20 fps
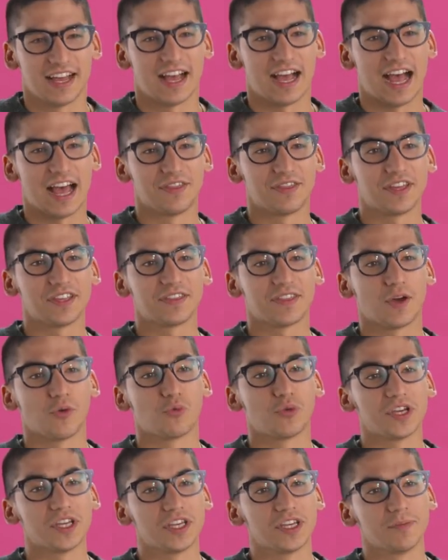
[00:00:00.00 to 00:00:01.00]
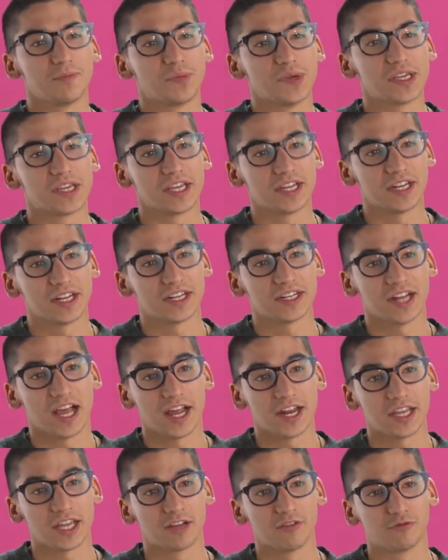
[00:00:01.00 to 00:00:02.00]
I think that we begin
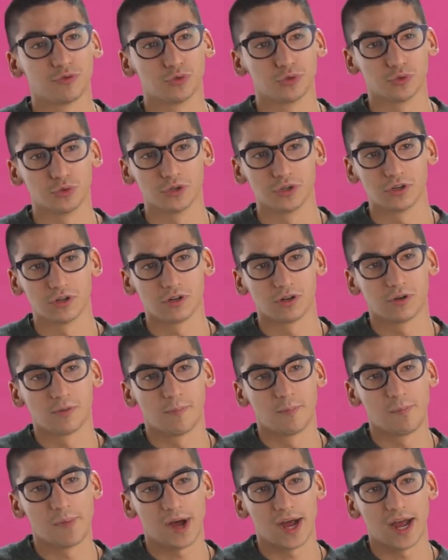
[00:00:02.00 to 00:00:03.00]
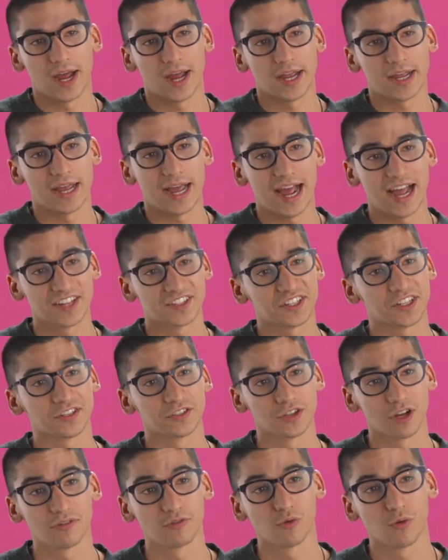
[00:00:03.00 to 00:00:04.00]
igniting el futuro by asking
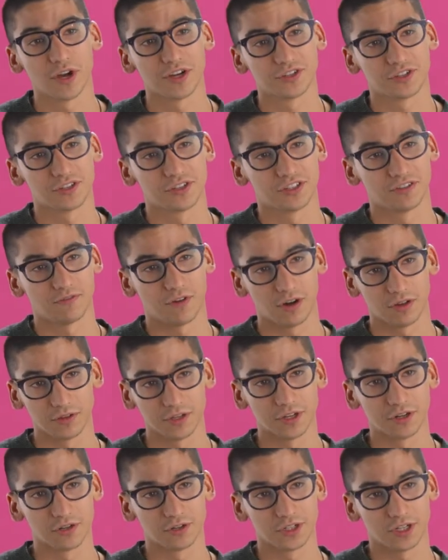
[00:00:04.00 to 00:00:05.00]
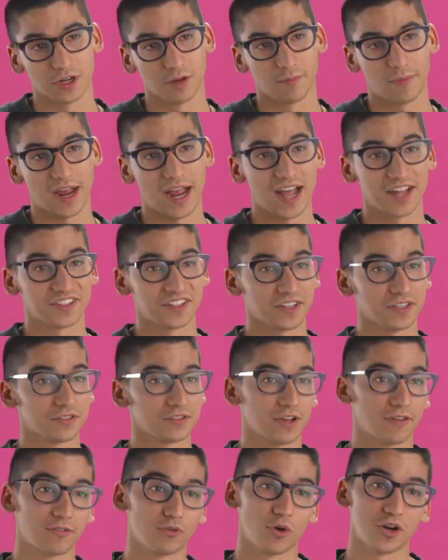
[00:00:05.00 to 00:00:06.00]
tough questions of our leadership, by asking
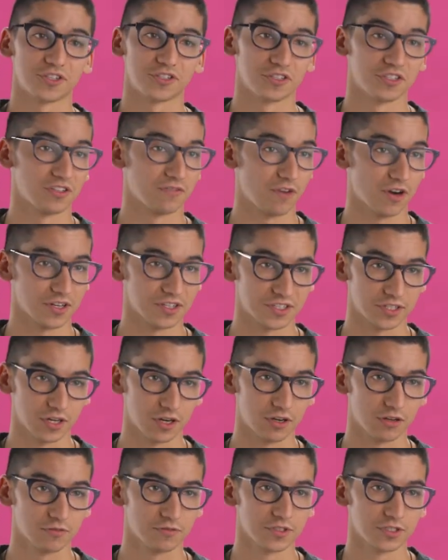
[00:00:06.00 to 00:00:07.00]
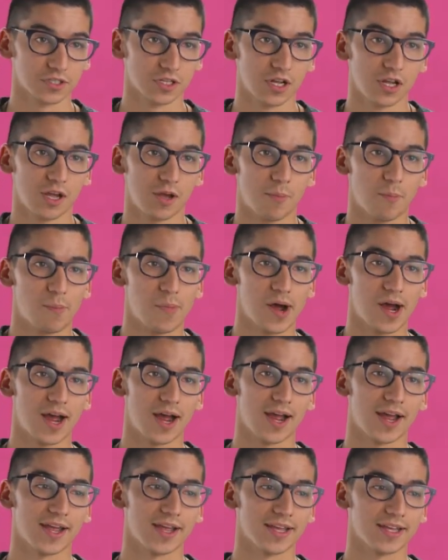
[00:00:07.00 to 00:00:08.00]
tough questions of ourselves,
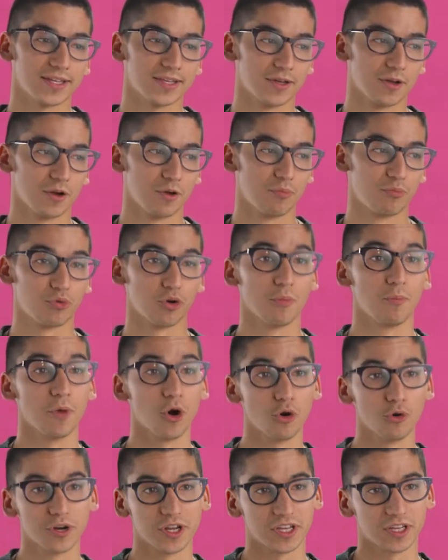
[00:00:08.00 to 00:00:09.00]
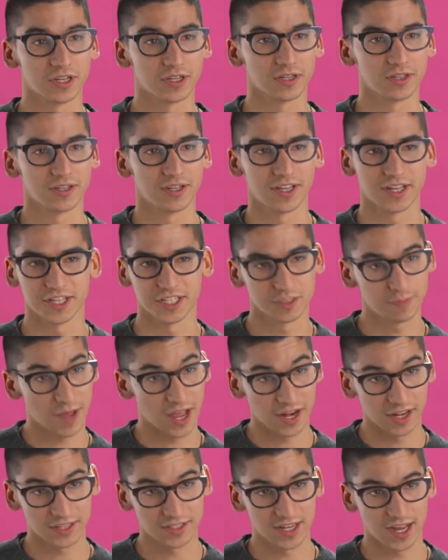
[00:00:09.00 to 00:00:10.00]
by promoting
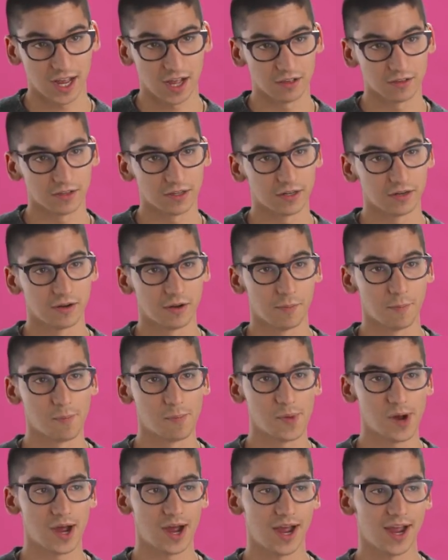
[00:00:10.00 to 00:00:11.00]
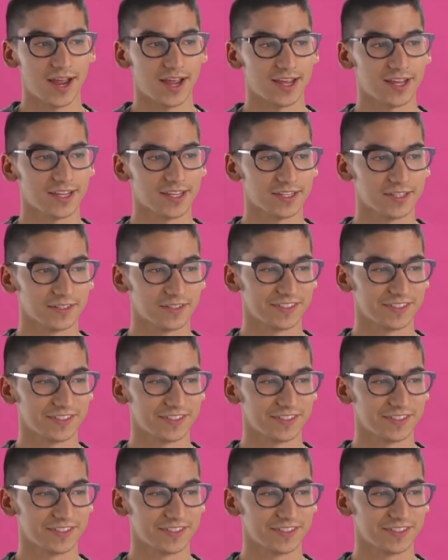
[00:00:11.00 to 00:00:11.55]
Hispanic talent, by